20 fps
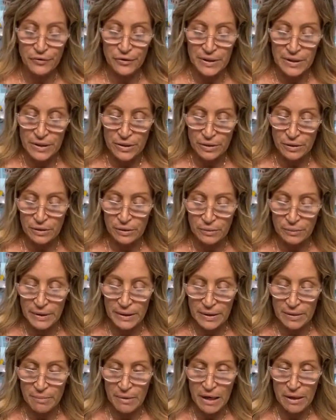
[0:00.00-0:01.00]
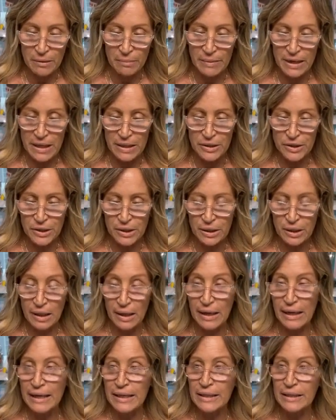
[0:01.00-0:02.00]
the freezer with the Model Magic.
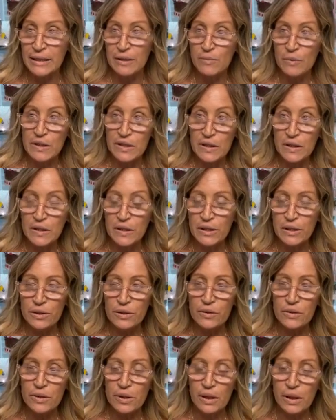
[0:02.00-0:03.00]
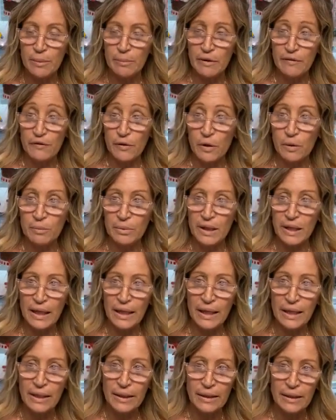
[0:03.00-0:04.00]
I was going to use a foam
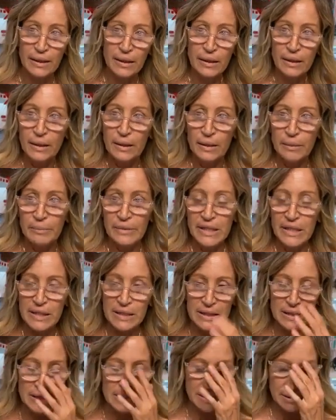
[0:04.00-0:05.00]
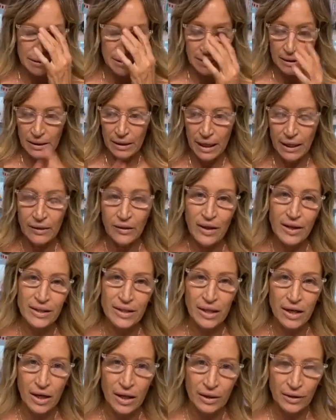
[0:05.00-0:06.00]
clay because I
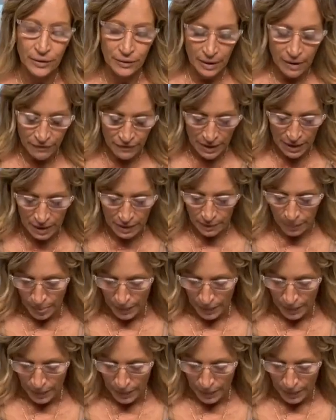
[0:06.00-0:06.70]
like the color of it,